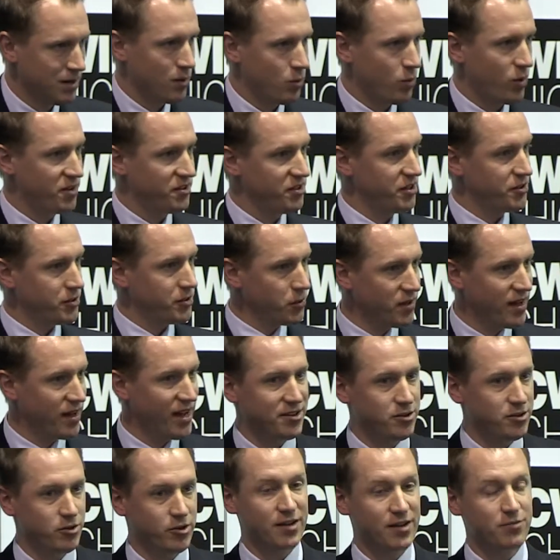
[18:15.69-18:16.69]
When you do
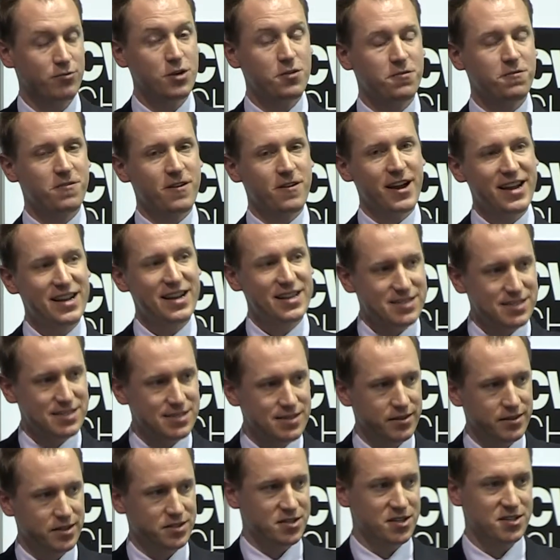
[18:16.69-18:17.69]
that, you can rephrase
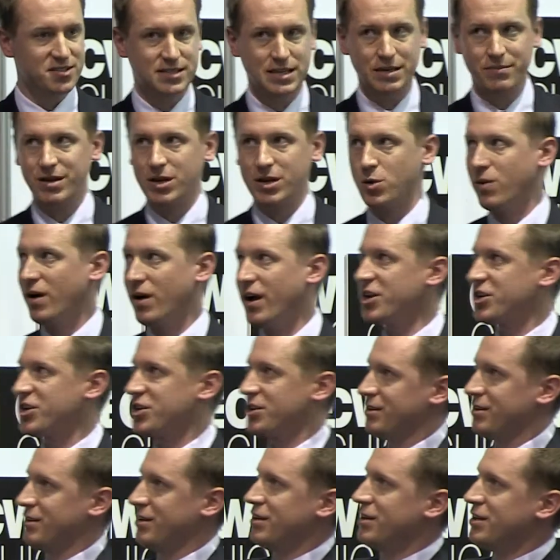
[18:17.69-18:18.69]
the system
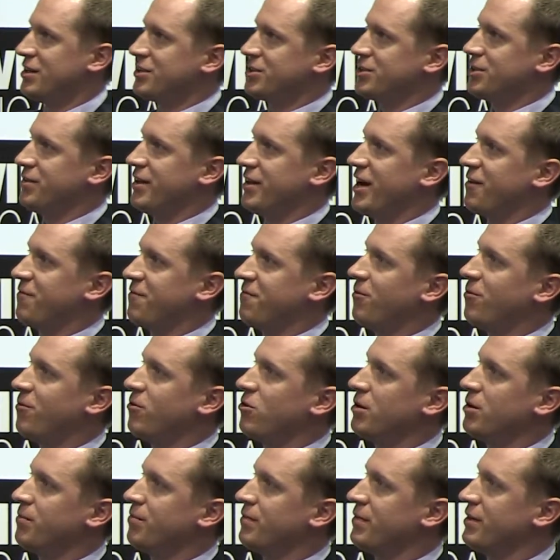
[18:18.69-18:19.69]
equation to that
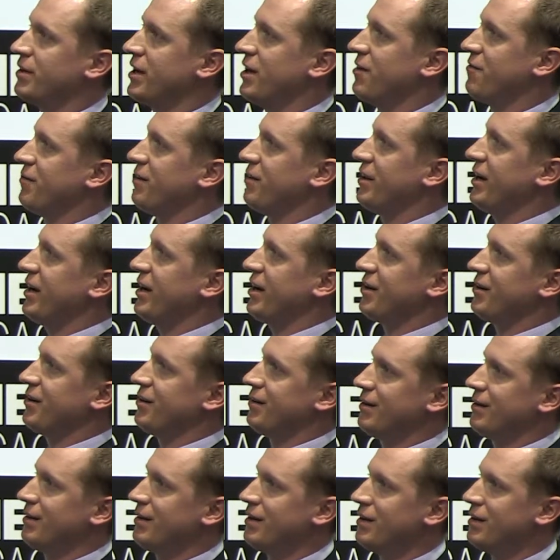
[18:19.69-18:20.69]
form given here.
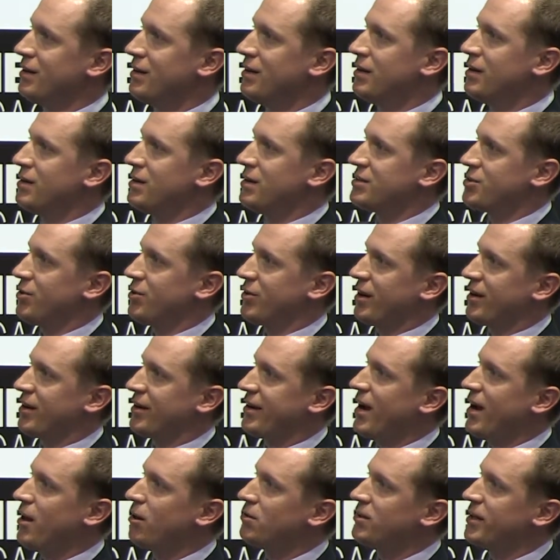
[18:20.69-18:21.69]
So you can
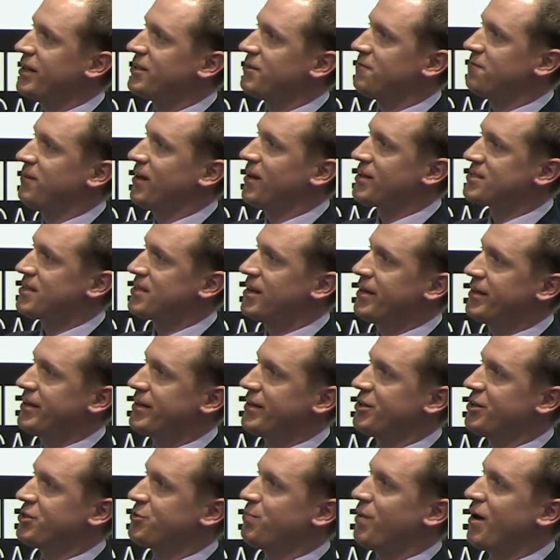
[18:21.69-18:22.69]
calculate the flux
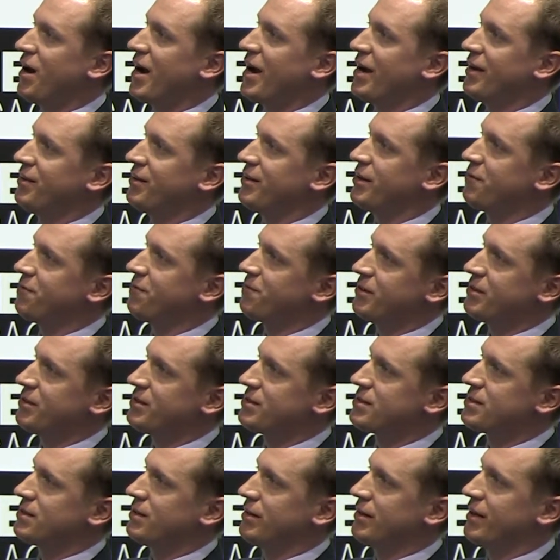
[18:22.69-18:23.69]
linkage by the
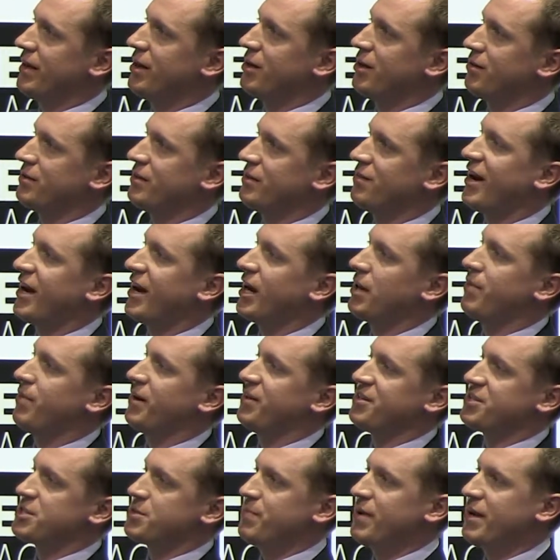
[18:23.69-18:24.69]
difference here divided by
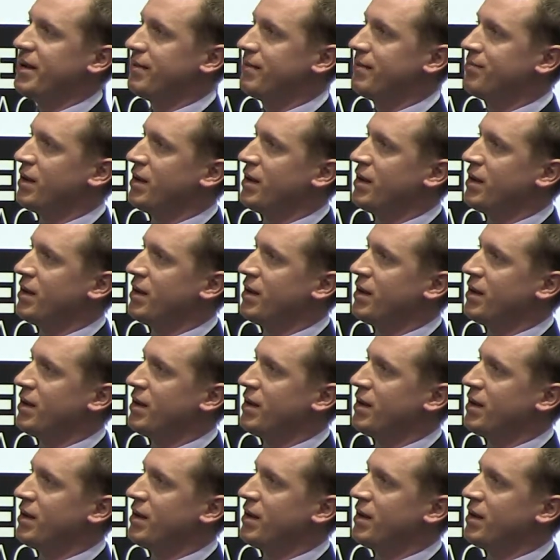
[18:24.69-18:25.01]
the speed.